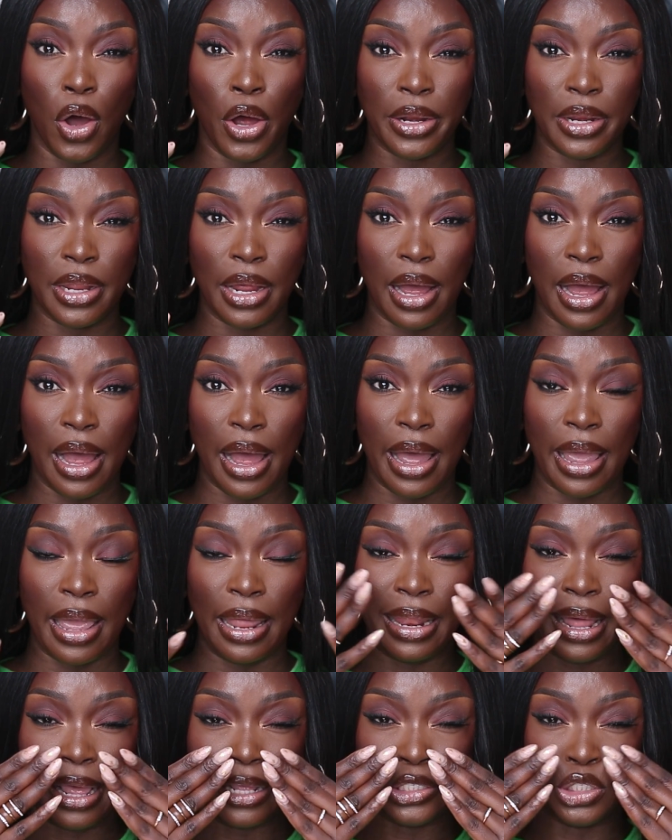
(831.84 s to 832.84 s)
under
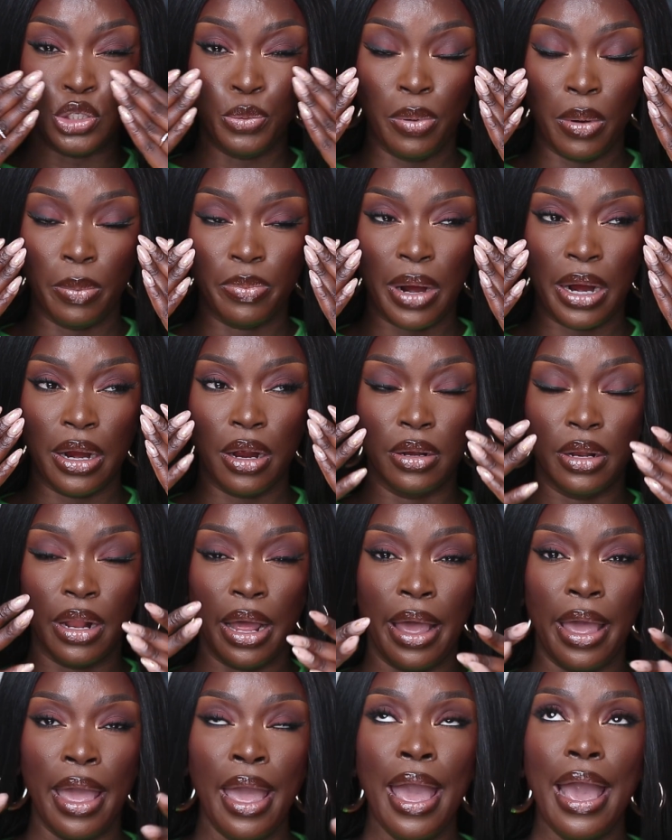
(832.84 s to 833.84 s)
eye, like super bright under
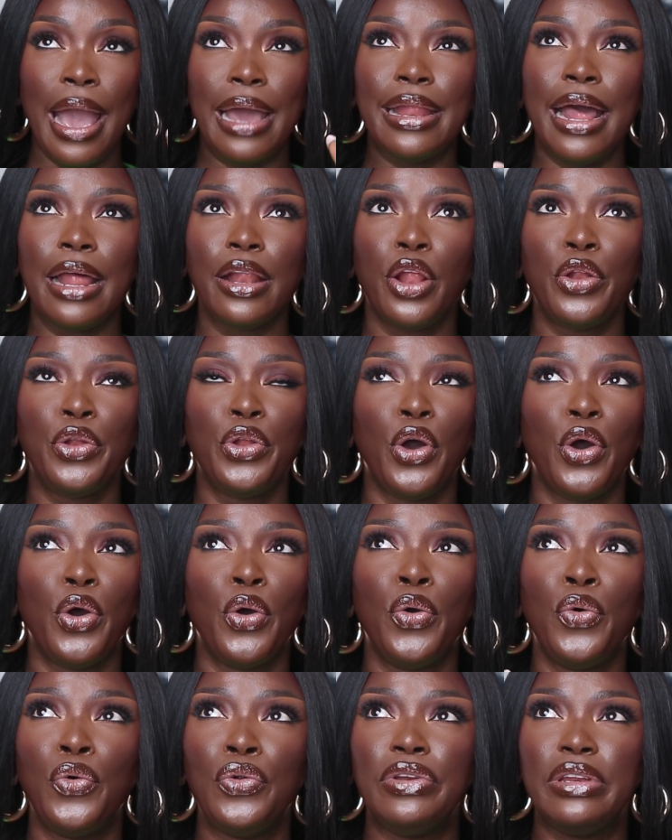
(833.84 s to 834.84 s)
eye. And I don't
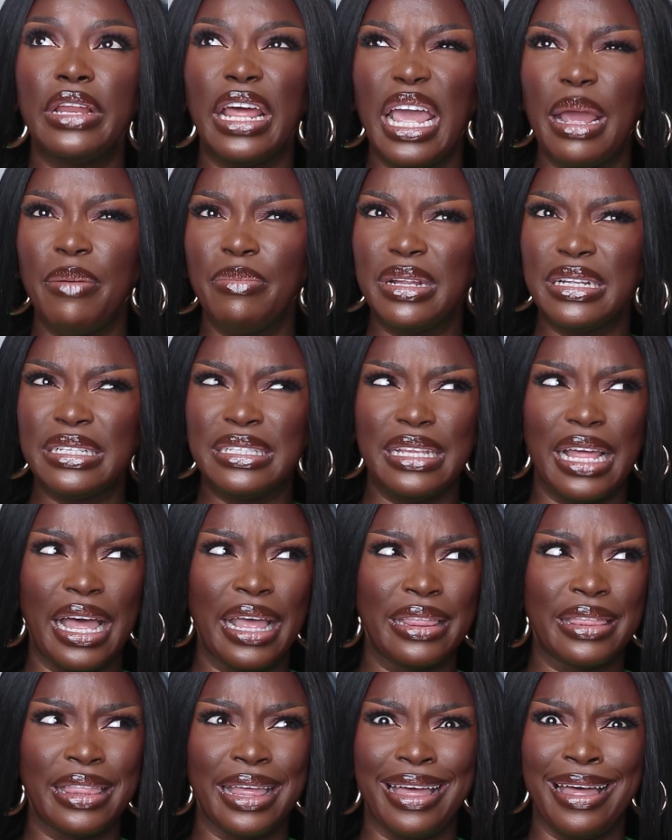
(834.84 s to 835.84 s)
know who named this
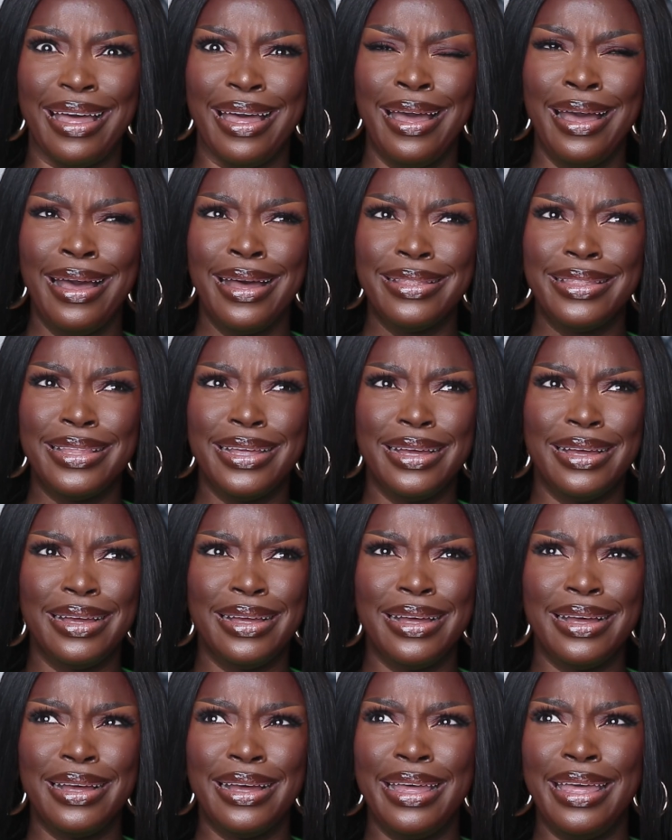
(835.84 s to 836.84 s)
like
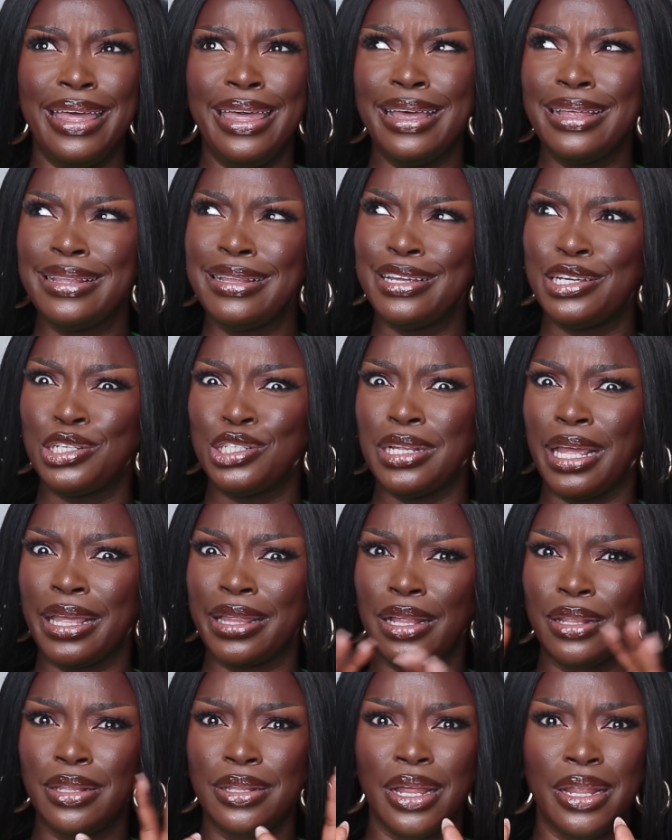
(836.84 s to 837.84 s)
the English,
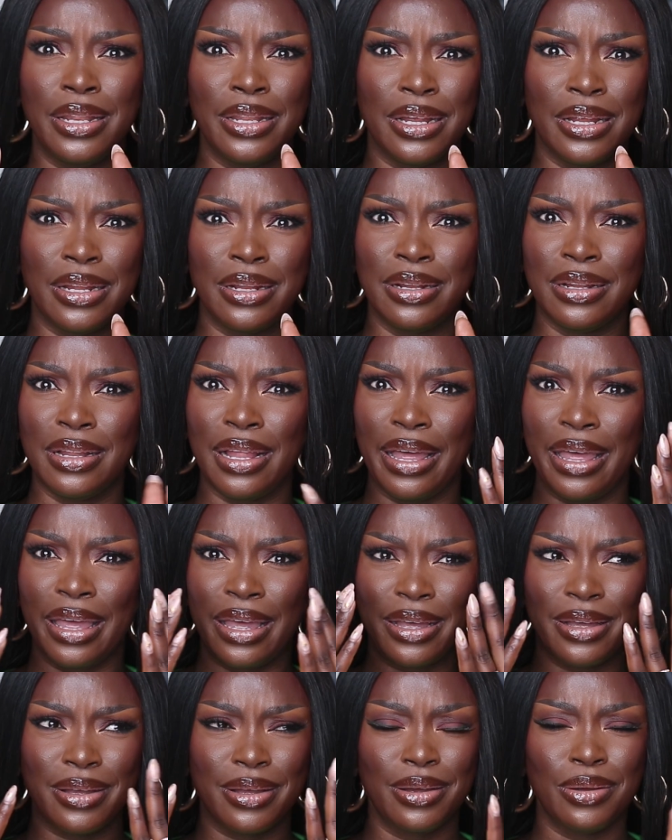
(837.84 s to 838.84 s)
like the London,
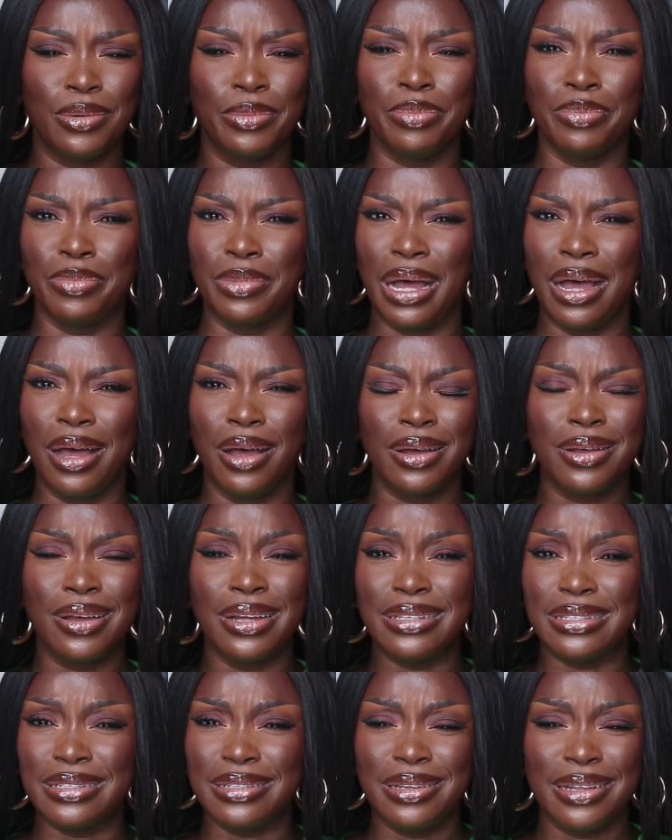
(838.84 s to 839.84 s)
like
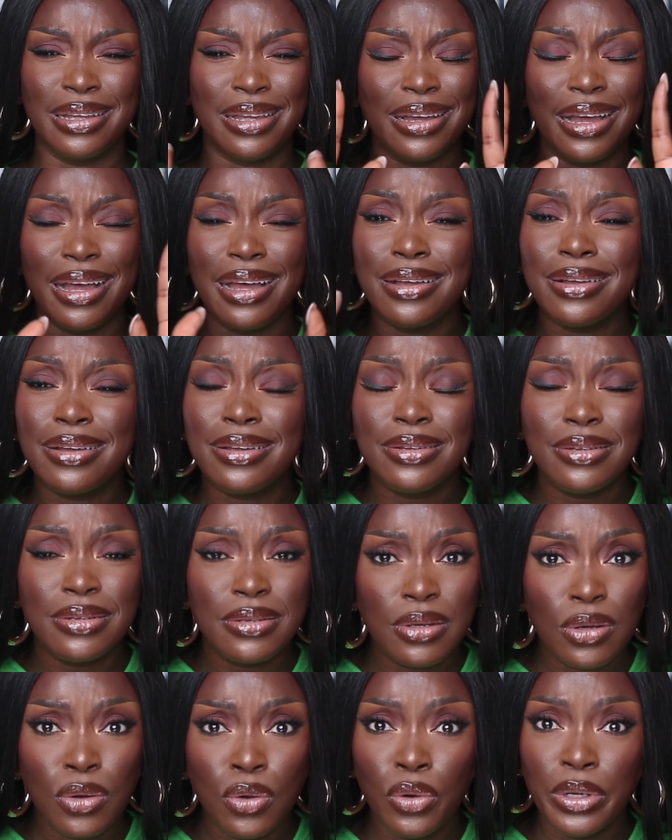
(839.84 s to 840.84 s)
ugh,
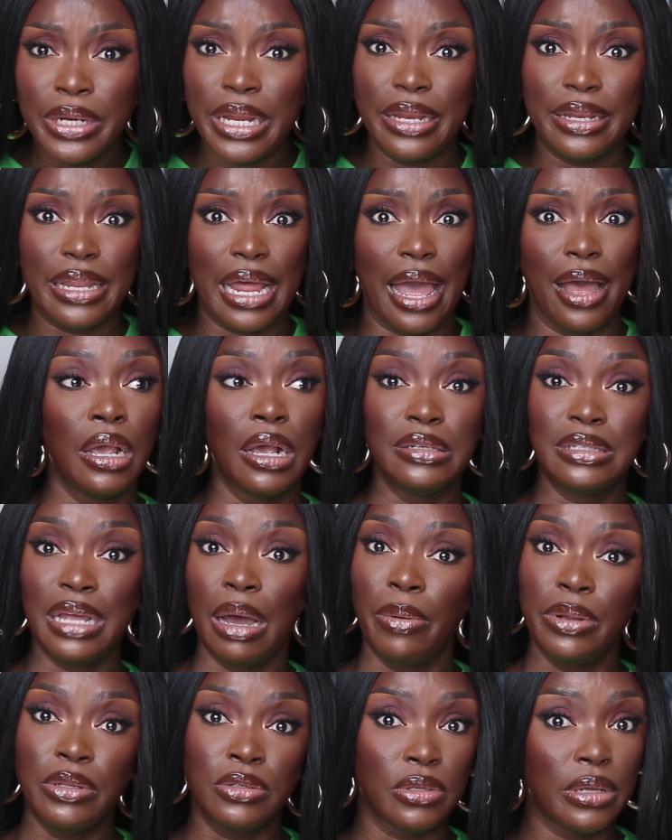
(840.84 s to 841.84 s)
who did that? Because
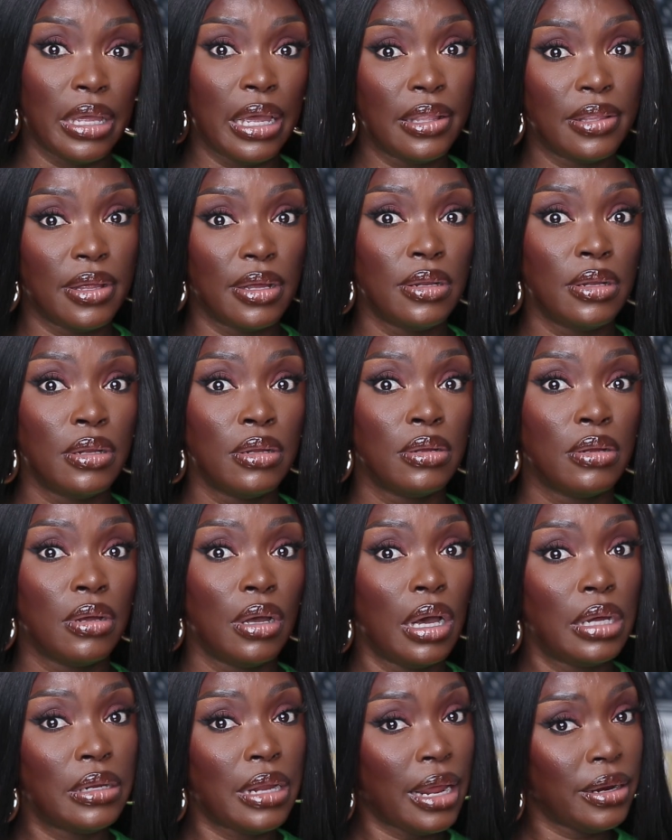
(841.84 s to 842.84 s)
I went to England
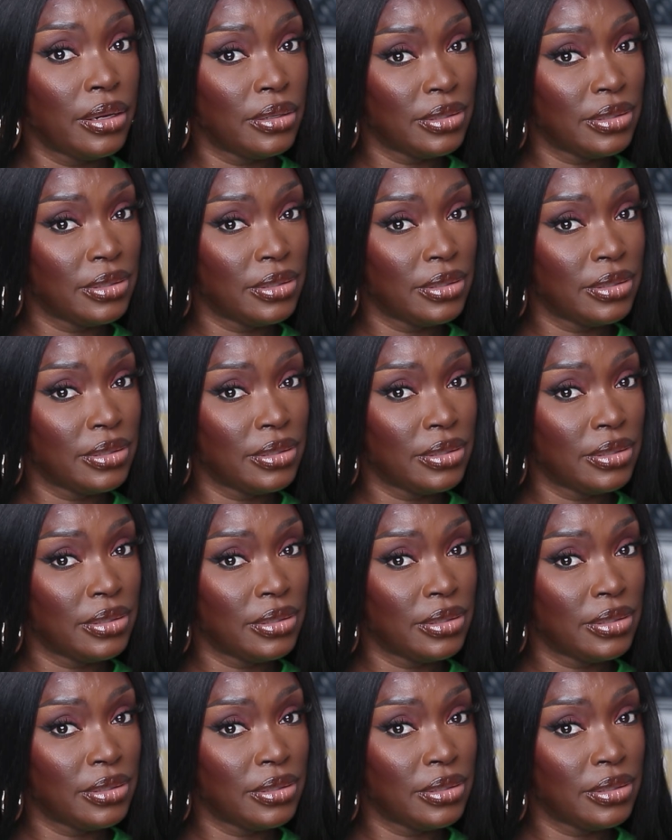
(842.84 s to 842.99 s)
and I